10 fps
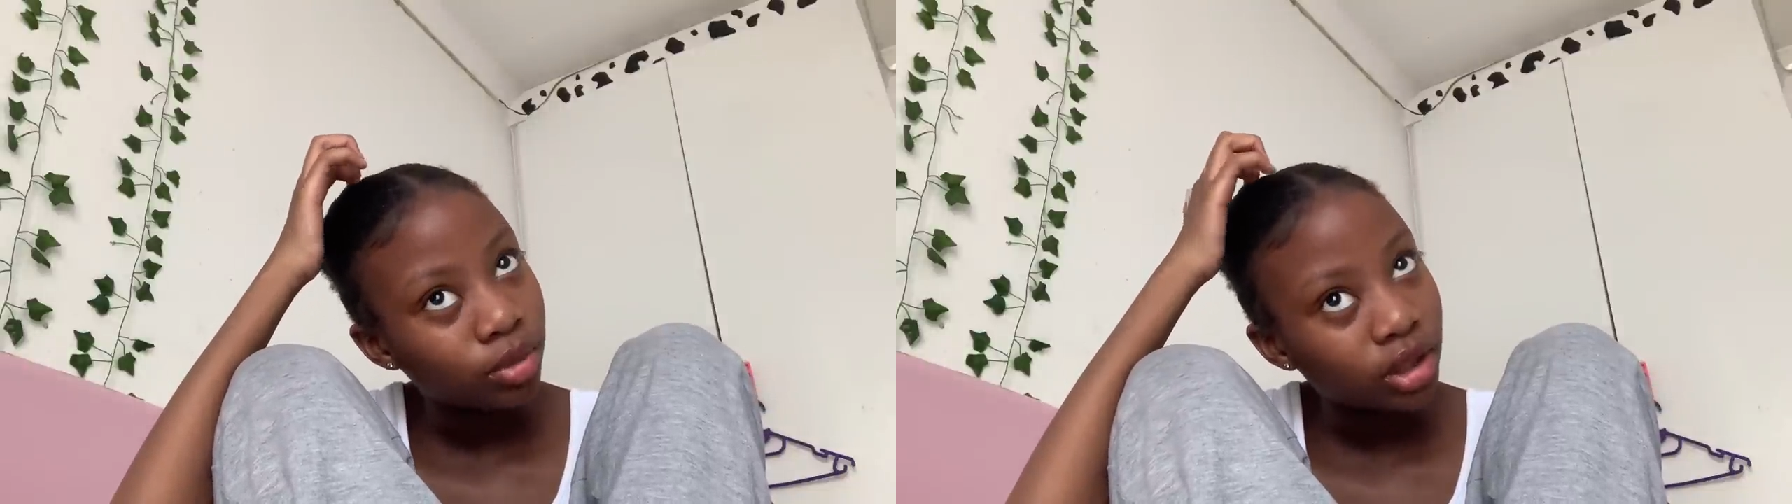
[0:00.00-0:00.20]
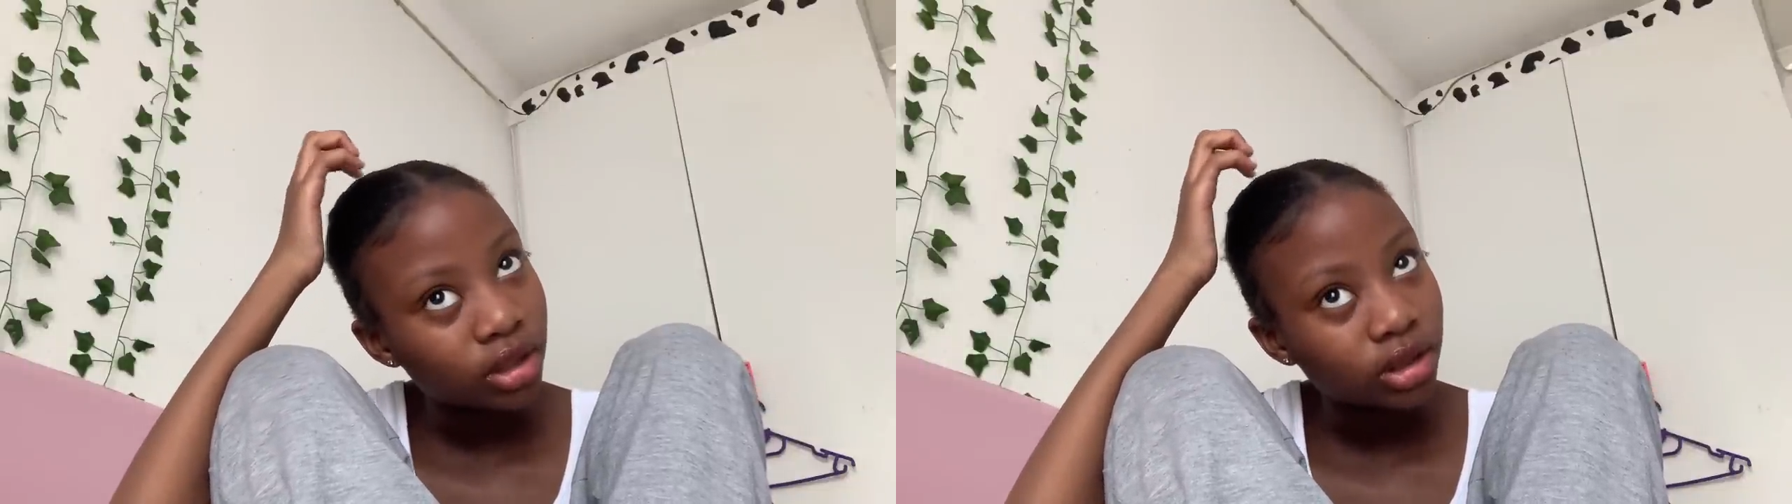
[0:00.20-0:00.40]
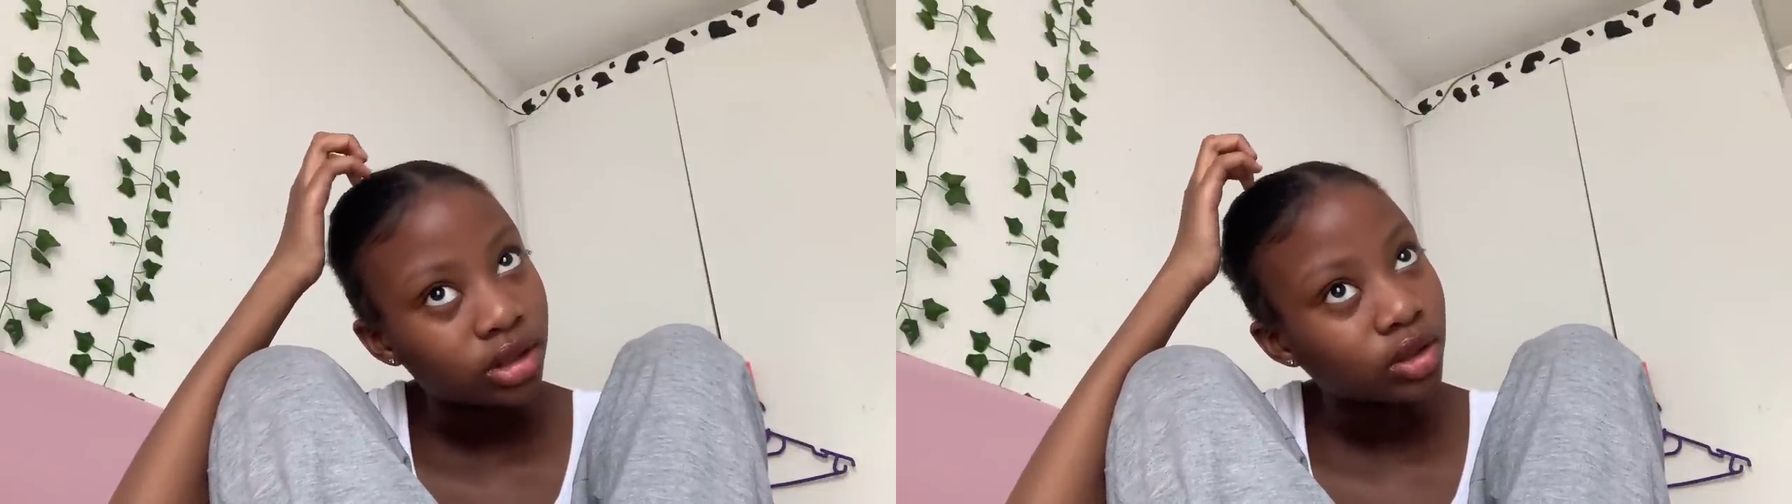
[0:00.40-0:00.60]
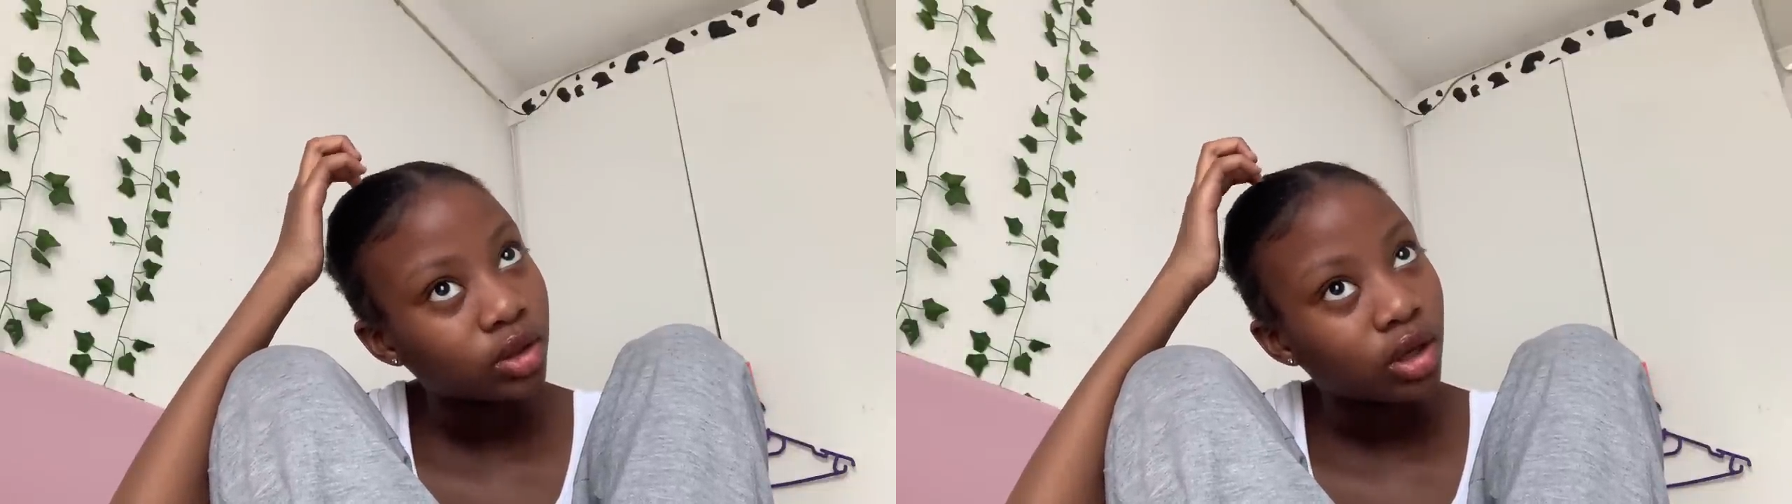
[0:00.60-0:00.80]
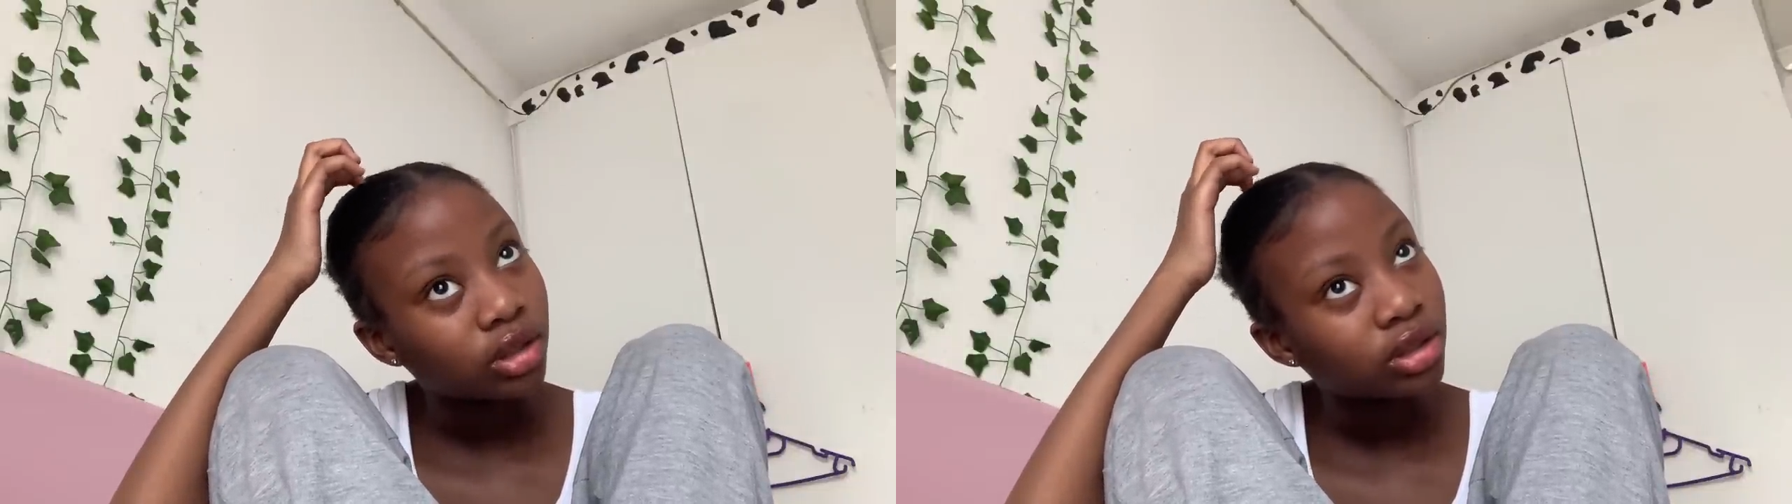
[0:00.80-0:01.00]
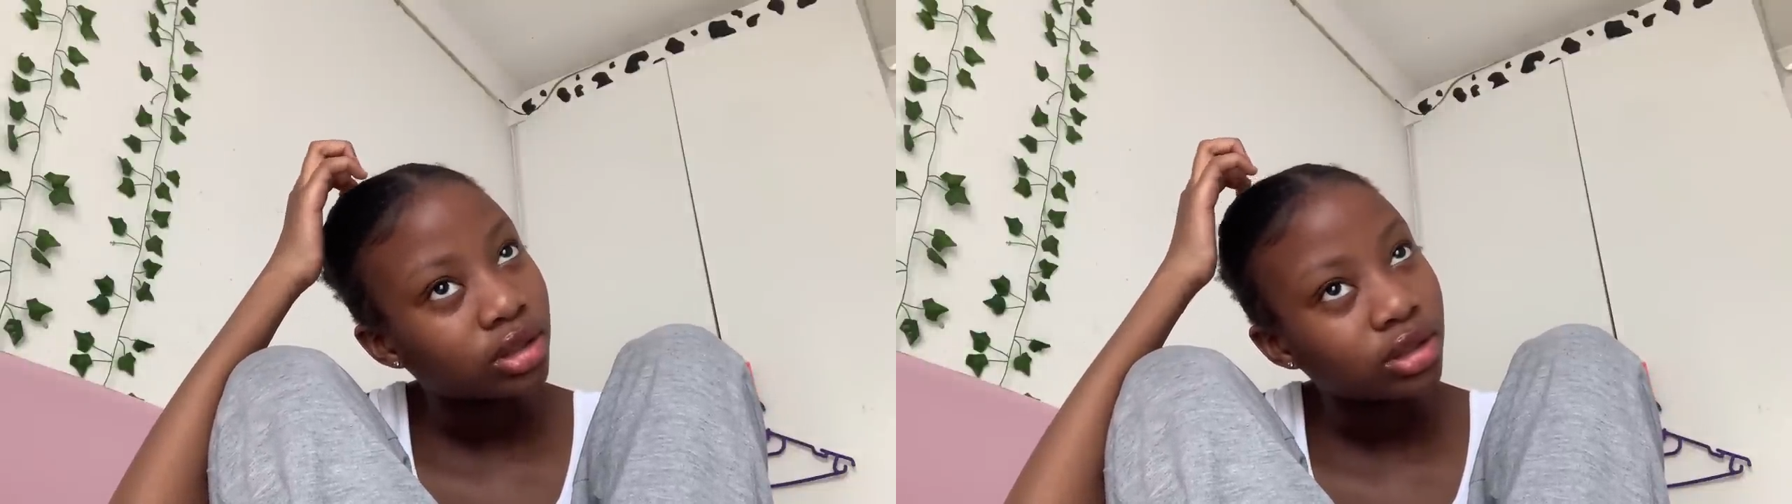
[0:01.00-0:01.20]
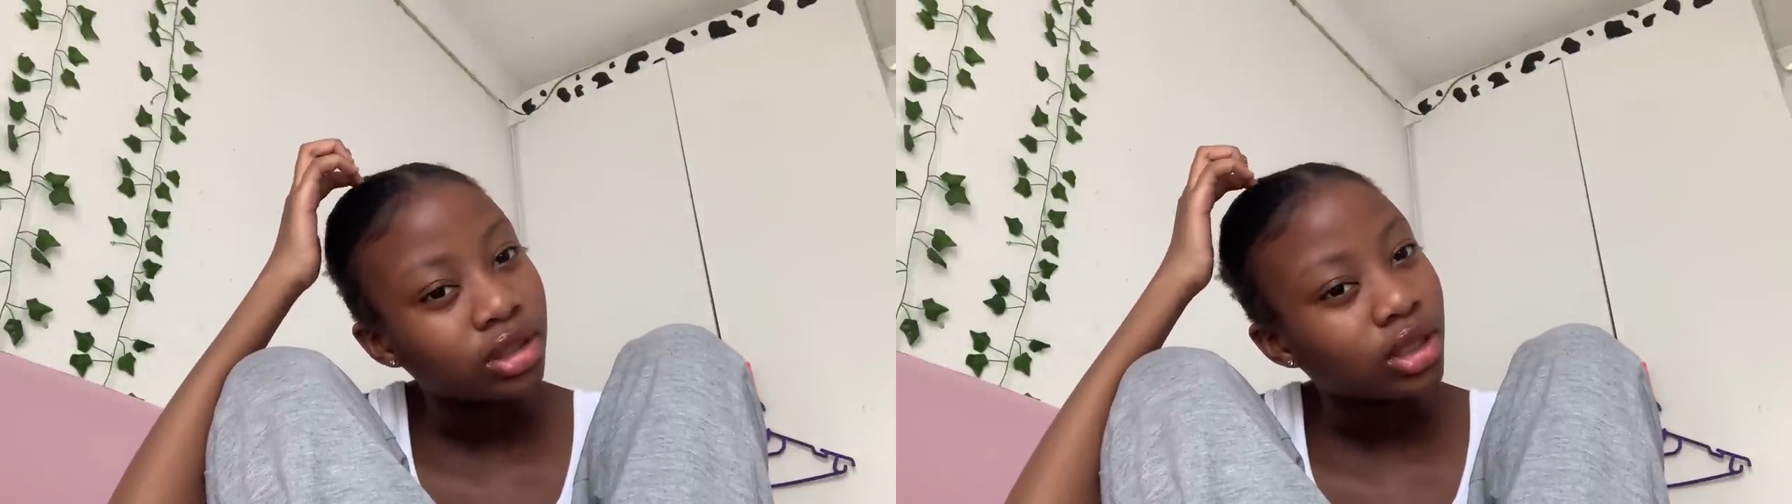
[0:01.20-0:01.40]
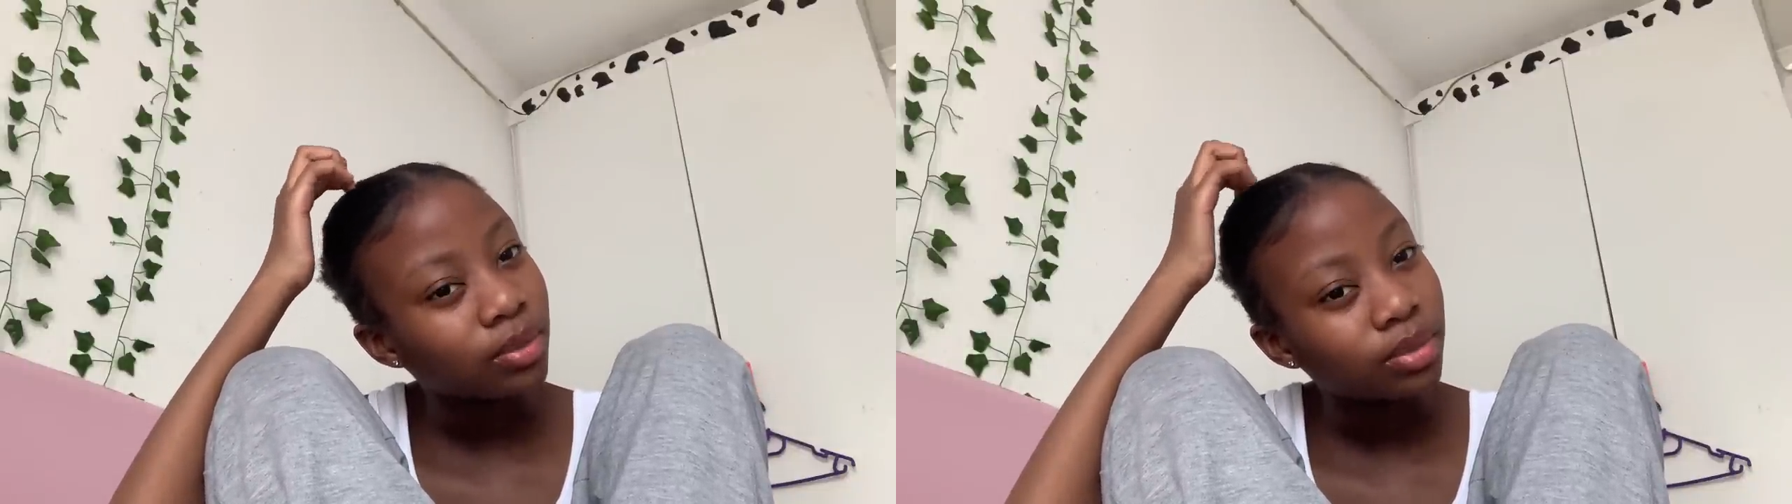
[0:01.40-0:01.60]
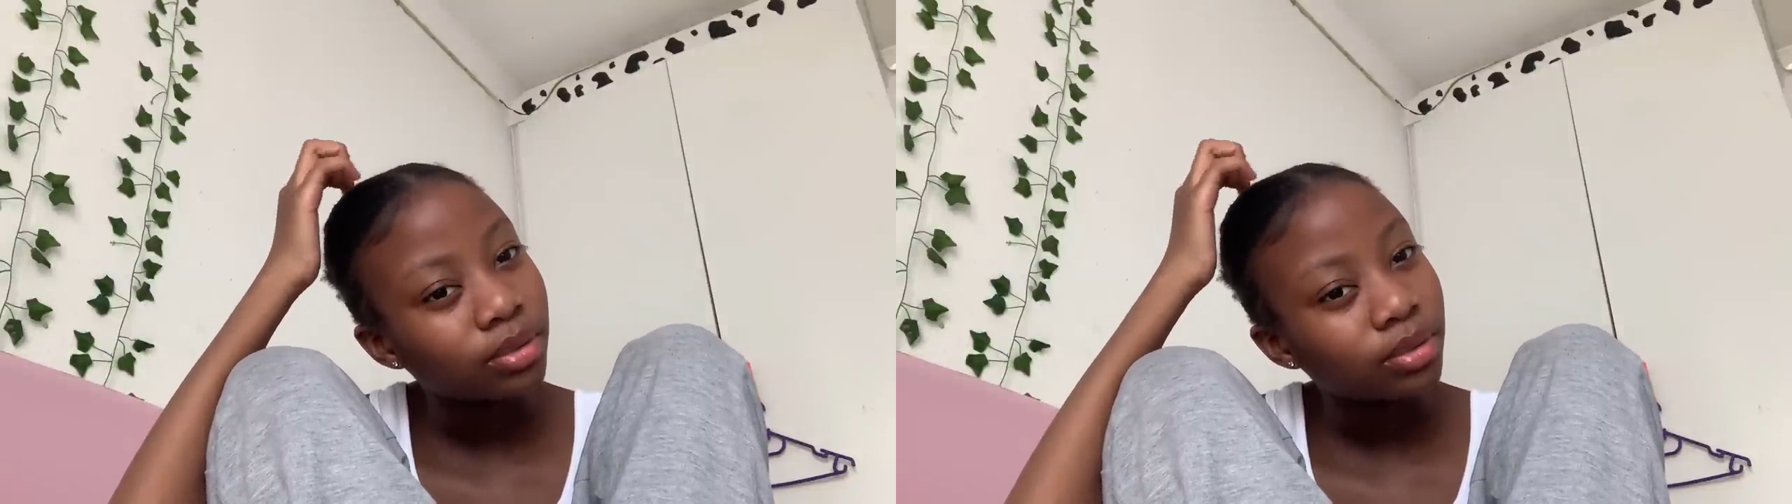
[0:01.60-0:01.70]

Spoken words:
because it's not deep,